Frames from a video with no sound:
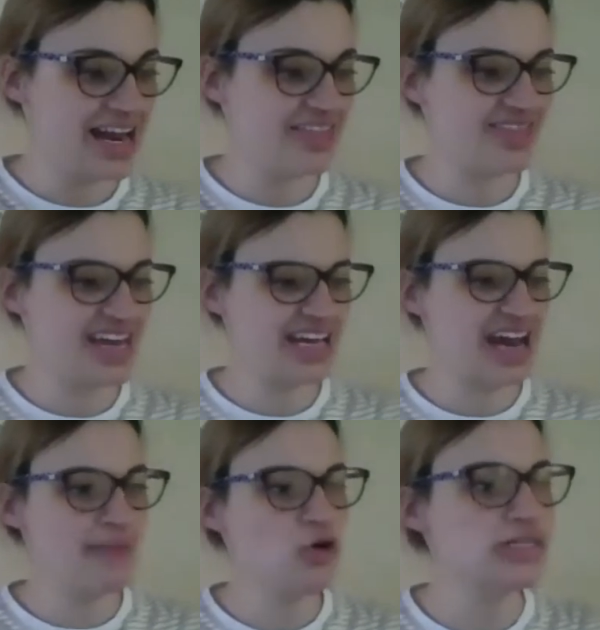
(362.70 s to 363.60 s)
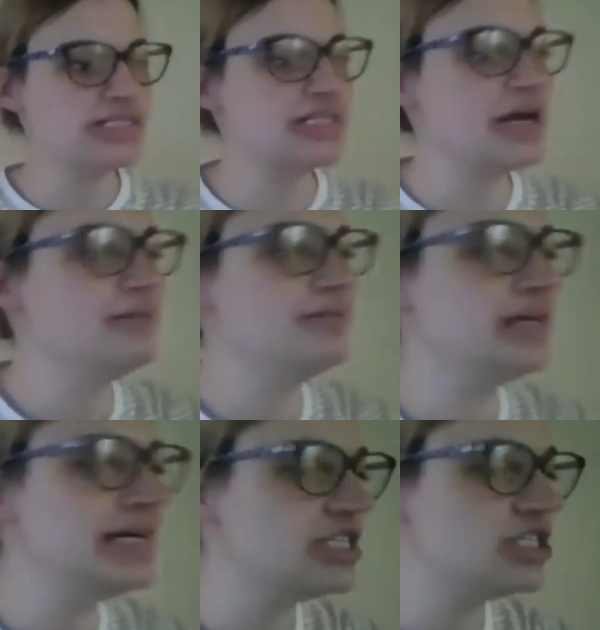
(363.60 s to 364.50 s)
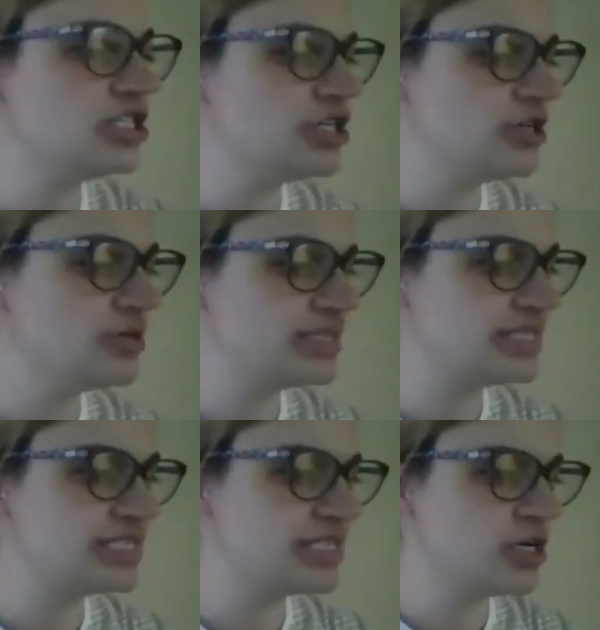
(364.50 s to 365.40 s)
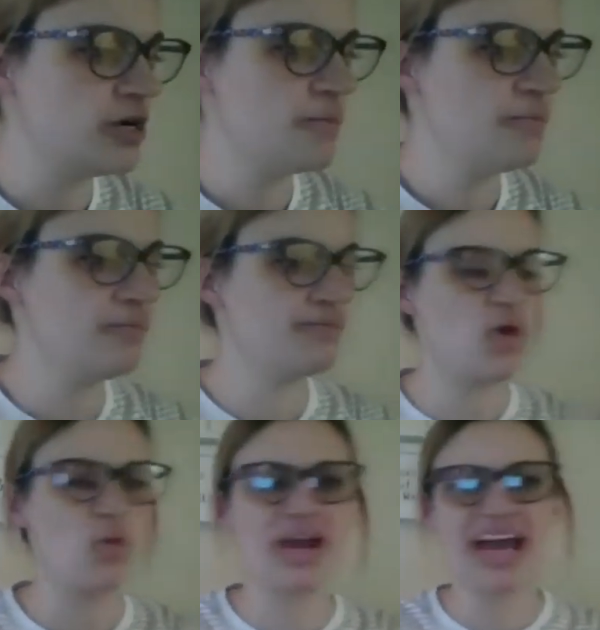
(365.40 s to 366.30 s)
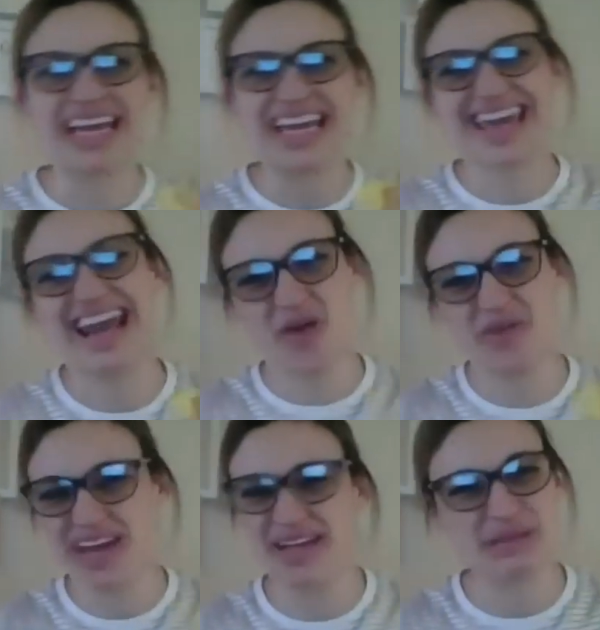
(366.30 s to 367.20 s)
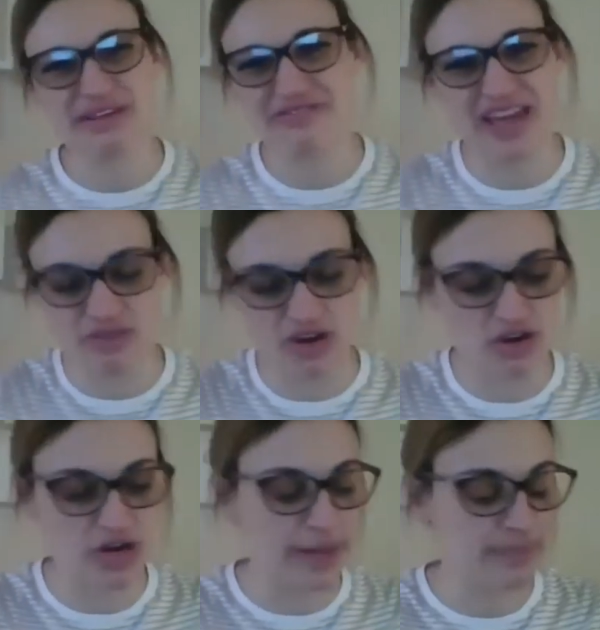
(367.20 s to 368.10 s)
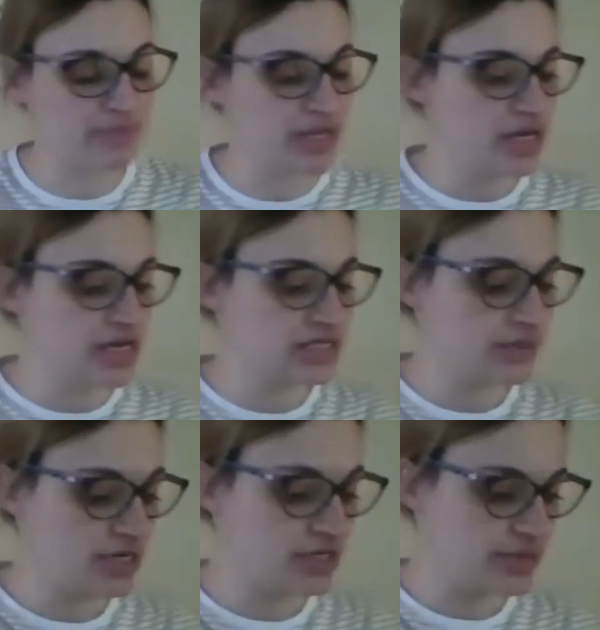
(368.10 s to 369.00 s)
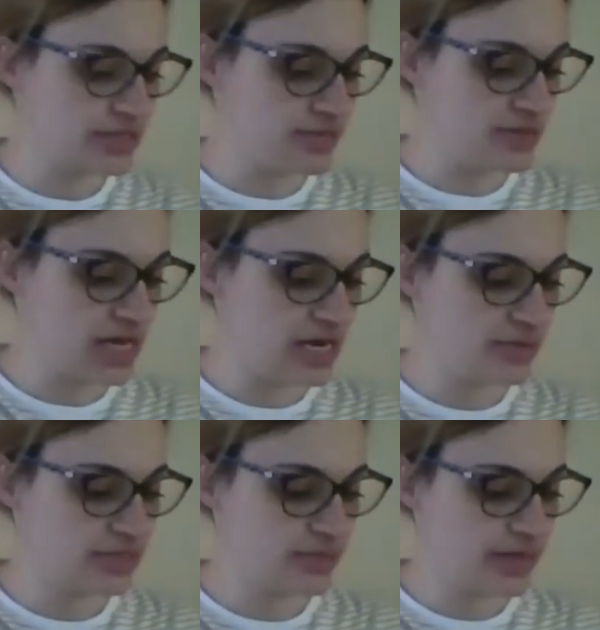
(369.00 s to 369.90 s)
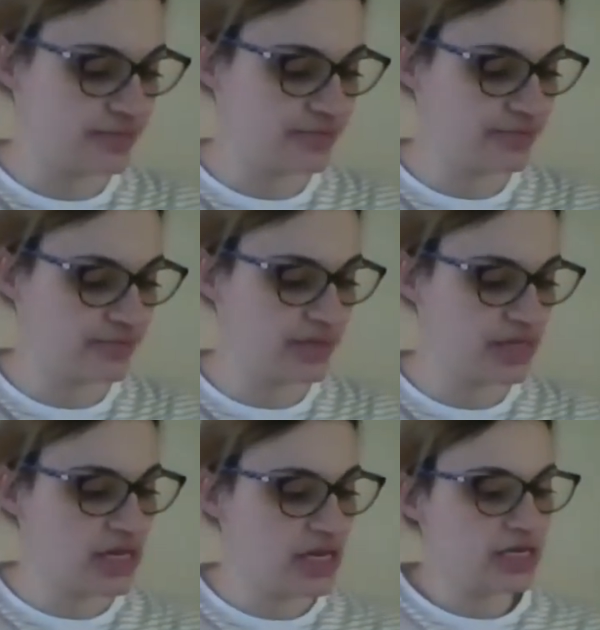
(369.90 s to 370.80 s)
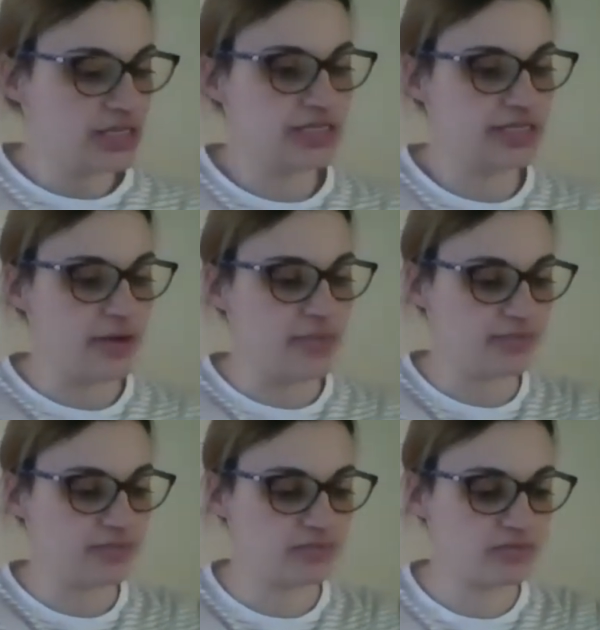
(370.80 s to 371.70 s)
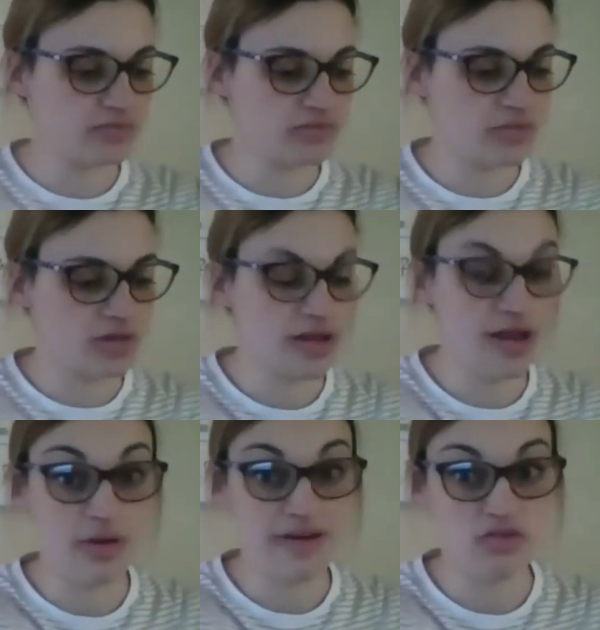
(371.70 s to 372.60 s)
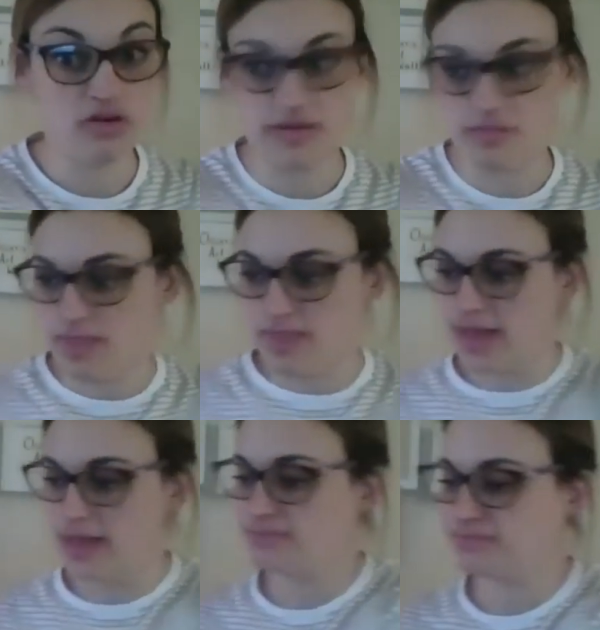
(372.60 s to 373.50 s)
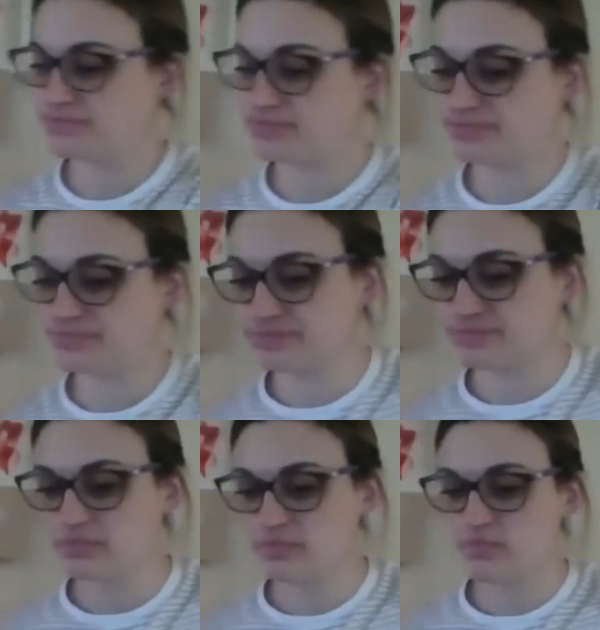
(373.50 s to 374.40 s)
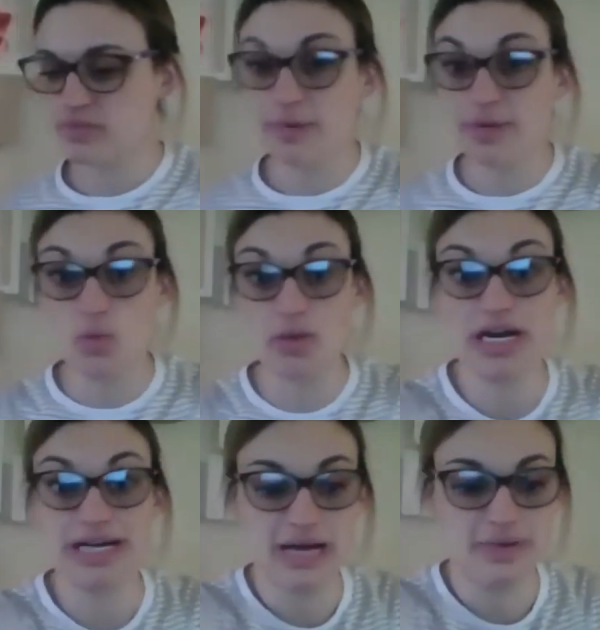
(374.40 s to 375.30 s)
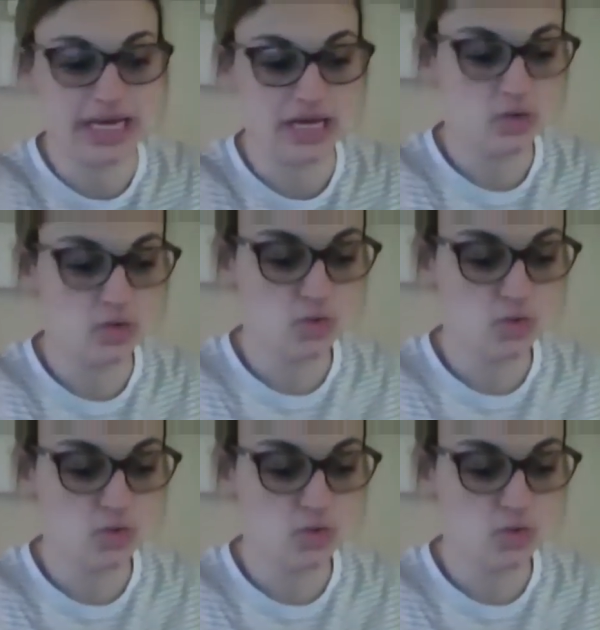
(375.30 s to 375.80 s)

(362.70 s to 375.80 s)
think I'm also might do some, I like yellow. Yellow is my favourite colour. So I'm going to do some yellow as well. So now I've got them on there. I'm going to wiggle it down again.